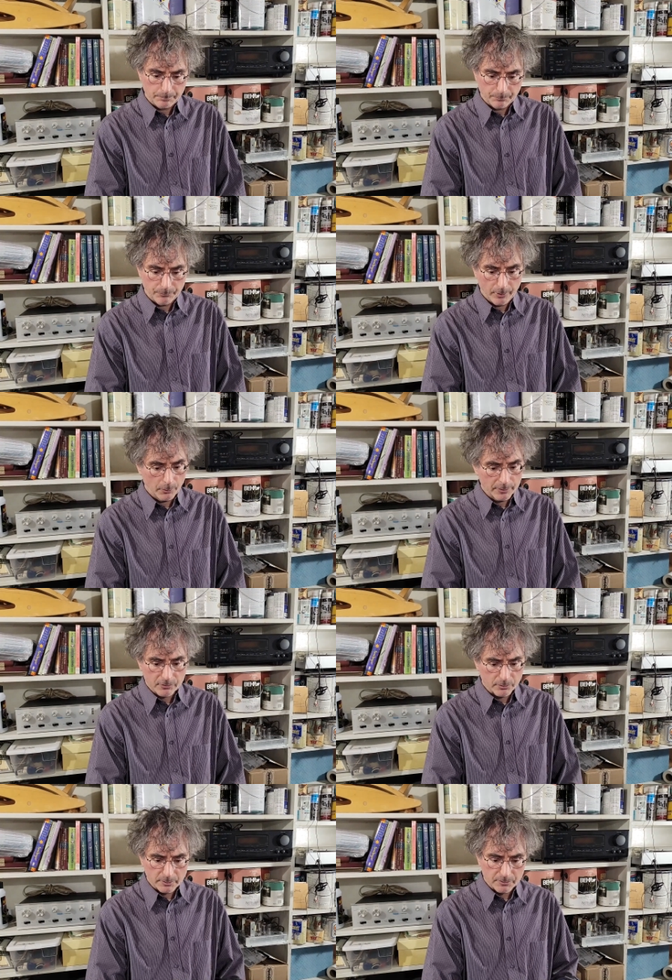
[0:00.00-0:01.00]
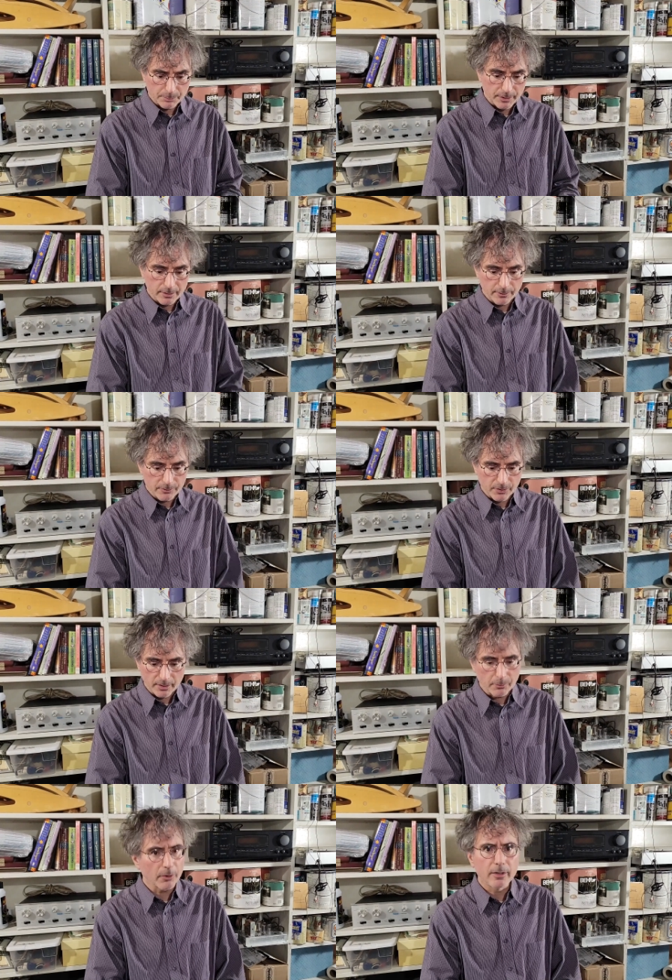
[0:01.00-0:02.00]
no instruments play notes
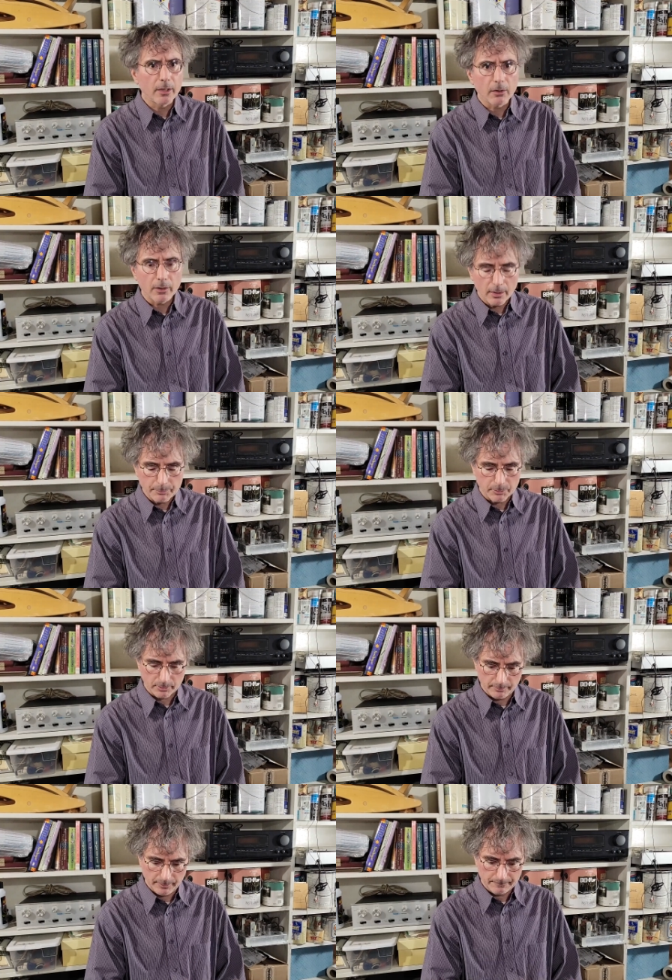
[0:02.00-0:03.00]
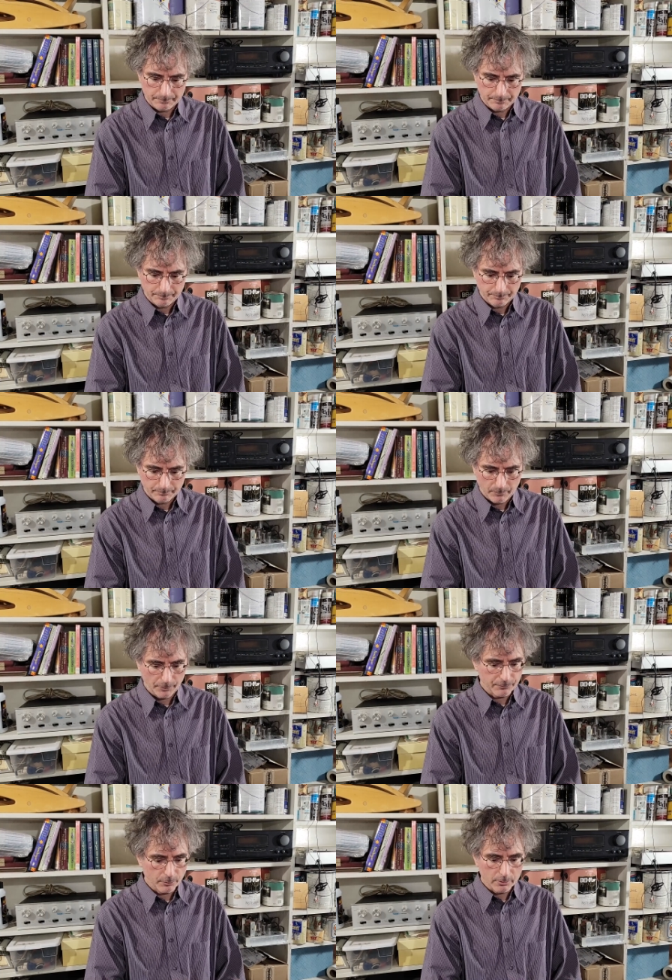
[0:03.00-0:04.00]
anywhere near the upper limit.
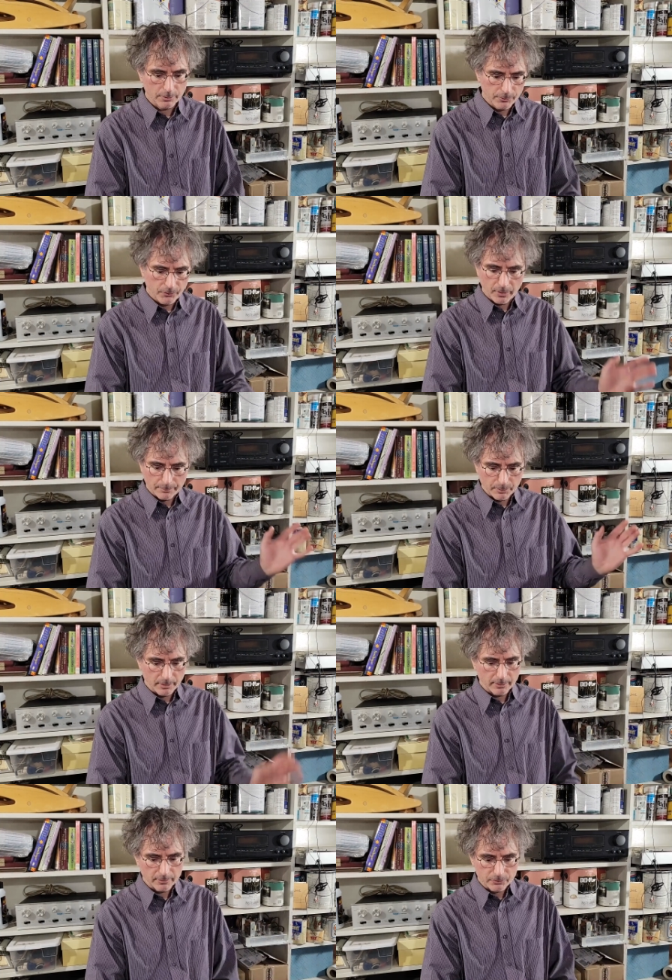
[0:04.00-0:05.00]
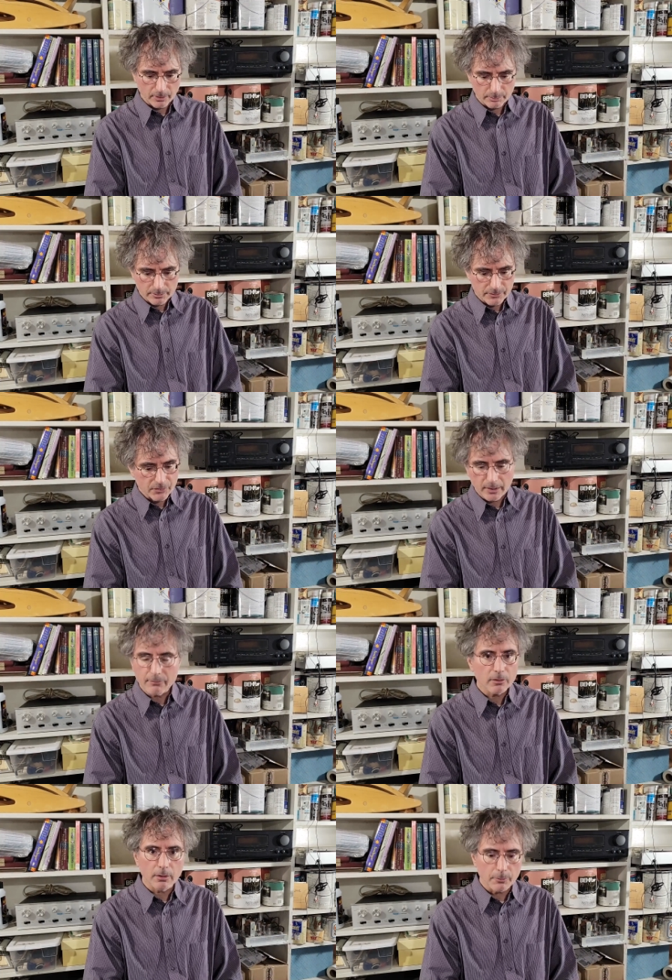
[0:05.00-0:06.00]
Therefore, lose the upper end of the treble and save
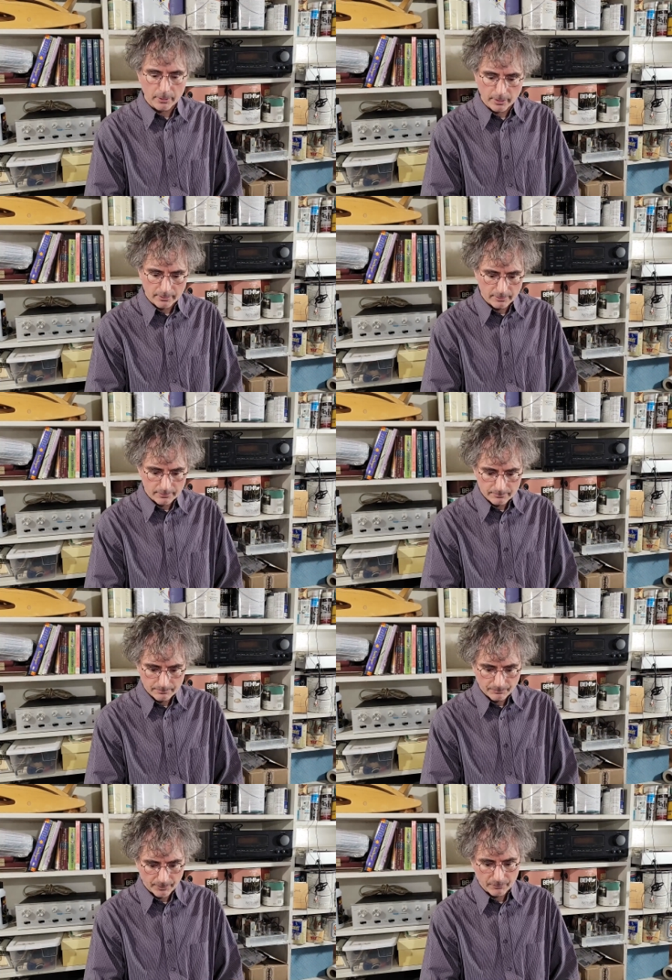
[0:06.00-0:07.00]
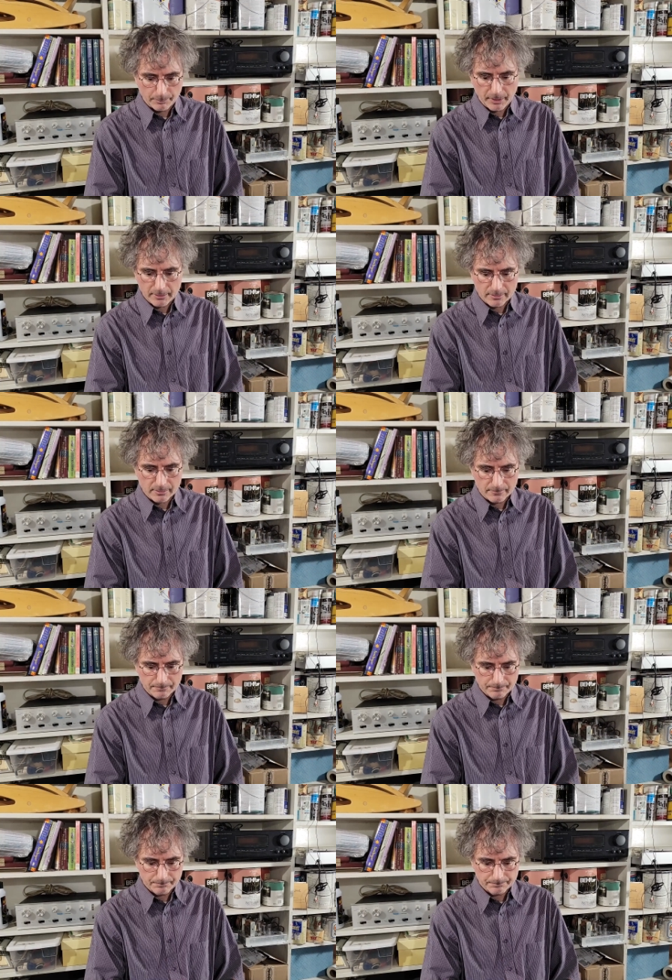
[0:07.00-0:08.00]
the lower end of the bass.
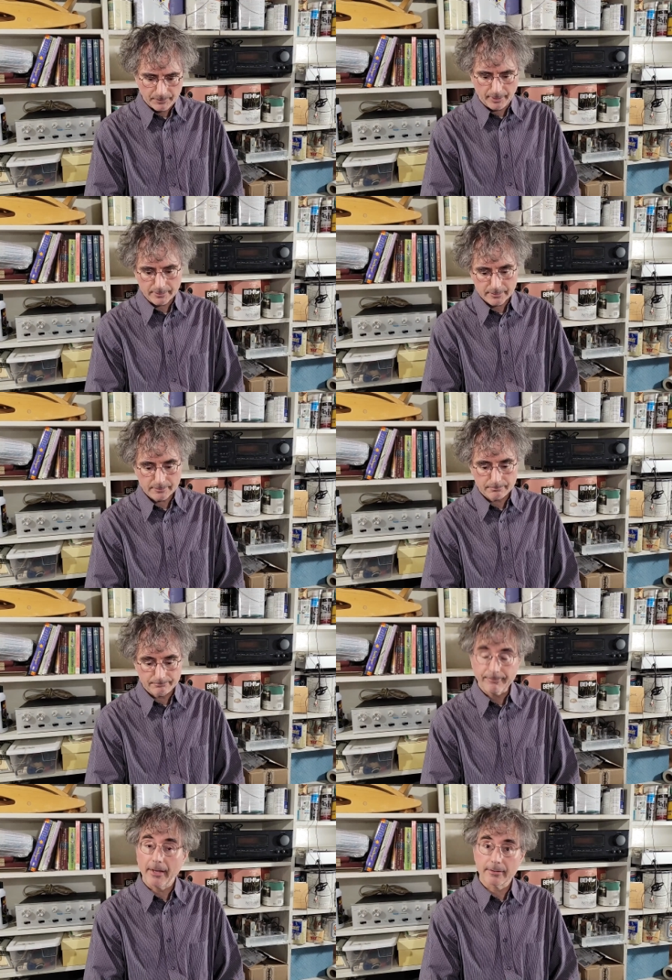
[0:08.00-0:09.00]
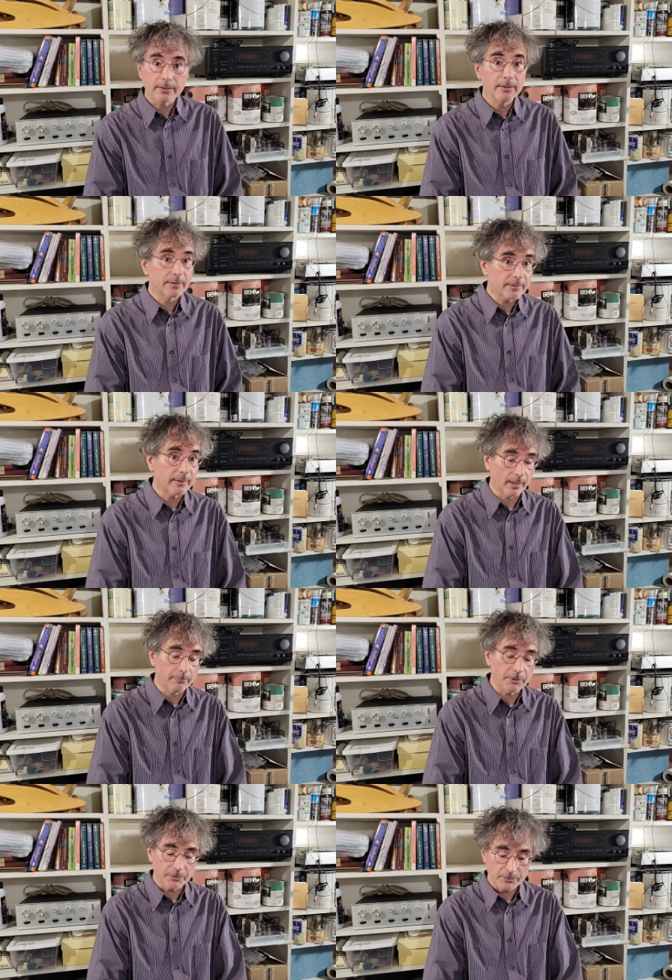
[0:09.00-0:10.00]
Yes, that is the
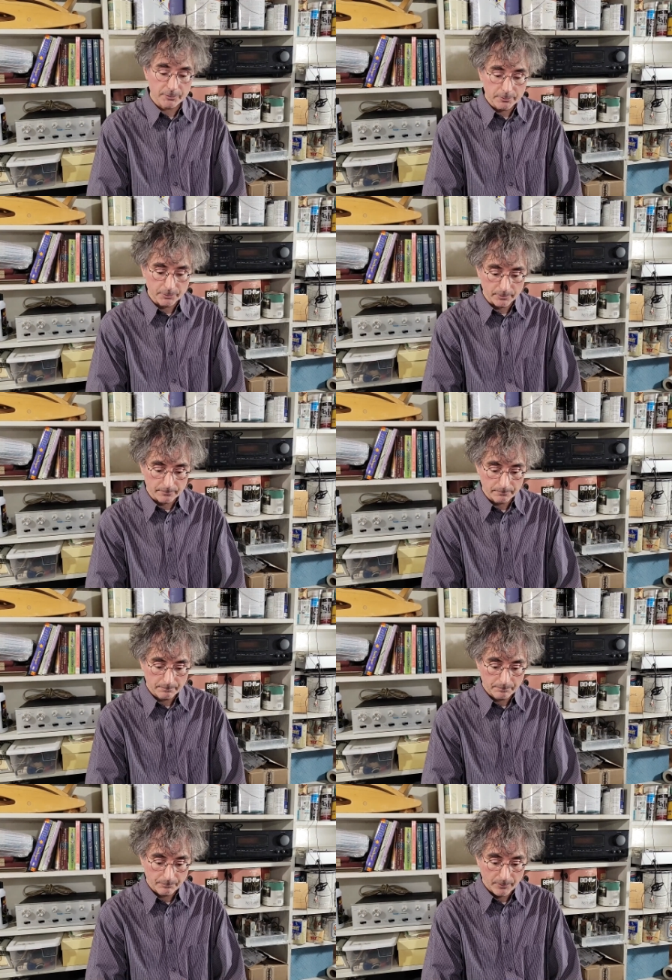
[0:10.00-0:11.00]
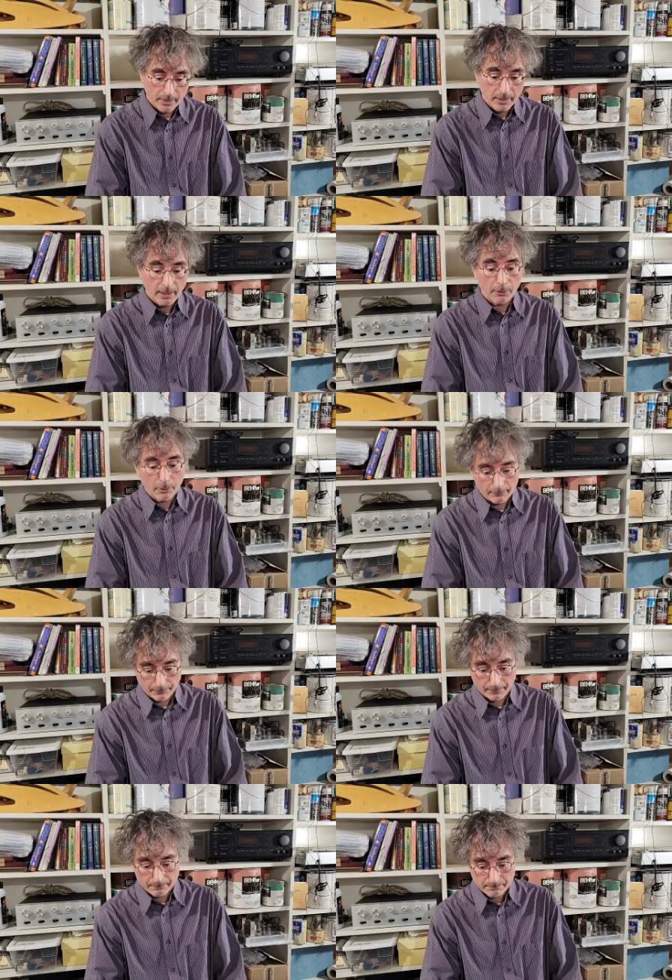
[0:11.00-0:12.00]
obvious solution. However,